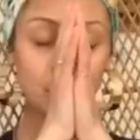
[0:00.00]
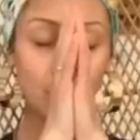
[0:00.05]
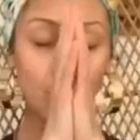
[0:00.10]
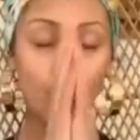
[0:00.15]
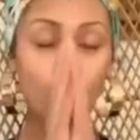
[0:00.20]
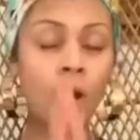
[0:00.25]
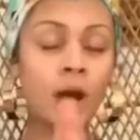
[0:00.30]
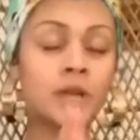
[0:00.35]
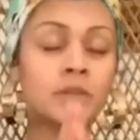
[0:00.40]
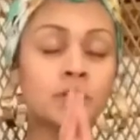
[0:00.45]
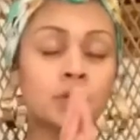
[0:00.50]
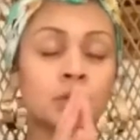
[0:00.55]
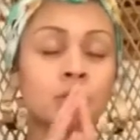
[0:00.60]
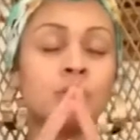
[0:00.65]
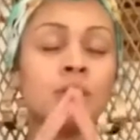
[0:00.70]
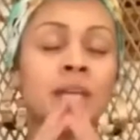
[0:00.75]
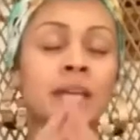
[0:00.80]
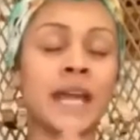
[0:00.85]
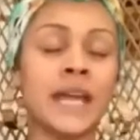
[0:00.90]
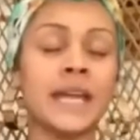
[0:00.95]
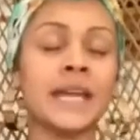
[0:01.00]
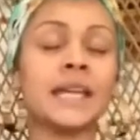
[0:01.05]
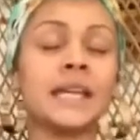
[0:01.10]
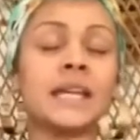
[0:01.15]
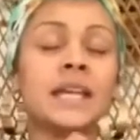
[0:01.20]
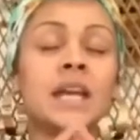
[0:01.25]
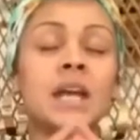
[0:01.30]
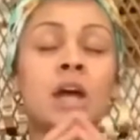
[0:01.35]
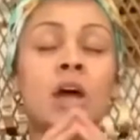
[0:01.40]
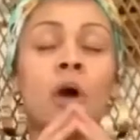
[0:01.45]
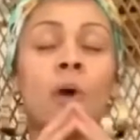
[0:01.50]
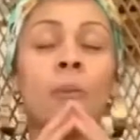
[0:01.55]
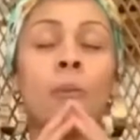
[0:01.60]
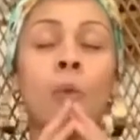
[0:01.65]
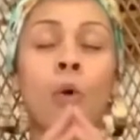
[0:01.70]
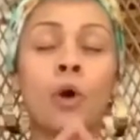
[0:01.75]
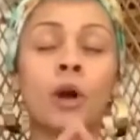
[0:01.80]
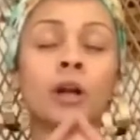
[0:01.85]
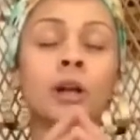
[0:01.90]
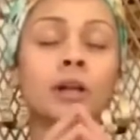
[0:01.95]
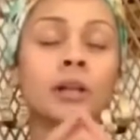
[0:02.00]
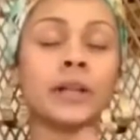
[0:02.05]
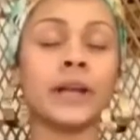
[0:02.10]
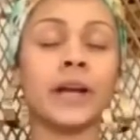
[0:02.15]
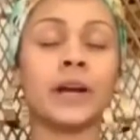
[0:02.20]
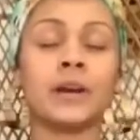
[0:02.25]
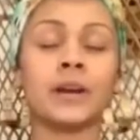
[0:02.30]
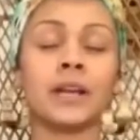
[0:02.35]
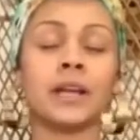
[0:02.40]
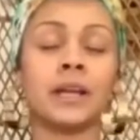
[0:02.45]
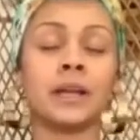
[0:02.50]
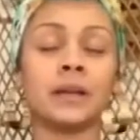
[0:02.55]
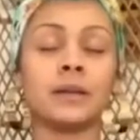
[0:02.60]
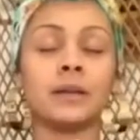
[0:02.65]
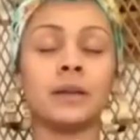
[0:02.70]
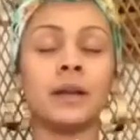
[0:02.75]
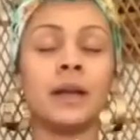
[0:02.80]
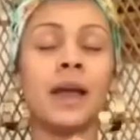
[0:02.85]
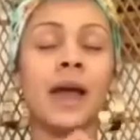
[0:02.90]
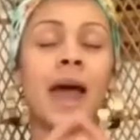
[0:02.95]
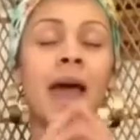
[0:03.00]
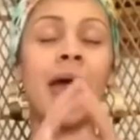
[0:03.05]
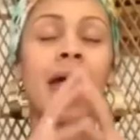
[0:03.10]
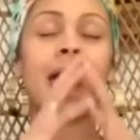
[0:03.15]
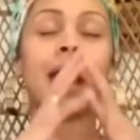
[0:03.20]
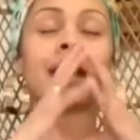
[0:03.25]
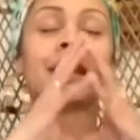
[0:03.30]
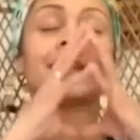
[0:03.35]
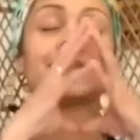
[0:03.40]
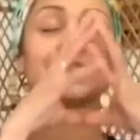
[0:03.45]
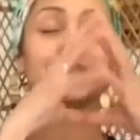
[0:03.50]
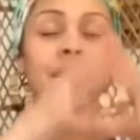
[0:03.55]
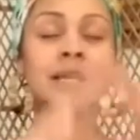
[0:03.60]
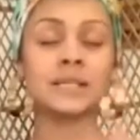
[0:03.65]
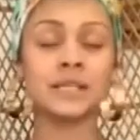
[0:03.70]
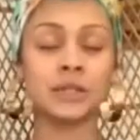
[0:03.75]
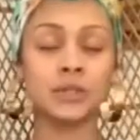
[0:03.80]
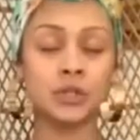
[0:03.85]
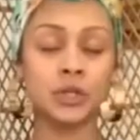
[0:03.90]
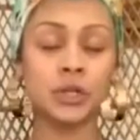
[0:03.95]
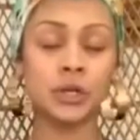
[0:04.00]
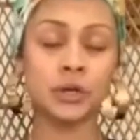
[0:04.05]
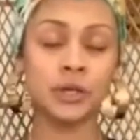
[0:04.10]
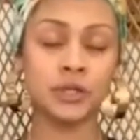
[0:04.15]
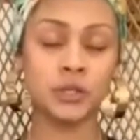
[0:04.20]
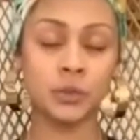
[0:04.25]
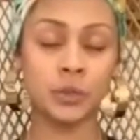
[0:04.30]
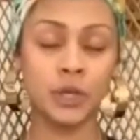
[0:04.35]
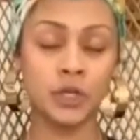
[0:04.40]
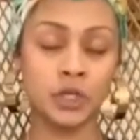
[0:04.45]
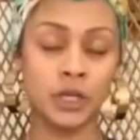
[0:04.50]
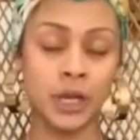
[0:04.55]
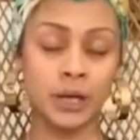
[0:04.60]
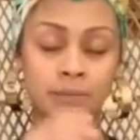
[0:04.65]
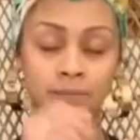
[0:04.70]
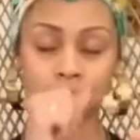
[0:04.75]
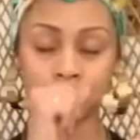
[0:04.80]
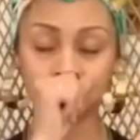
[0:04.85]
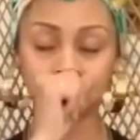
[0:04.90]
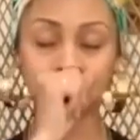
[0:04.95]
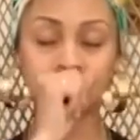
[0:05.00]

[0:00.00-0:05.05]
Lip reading: want to gain more clarity and listen to your intuition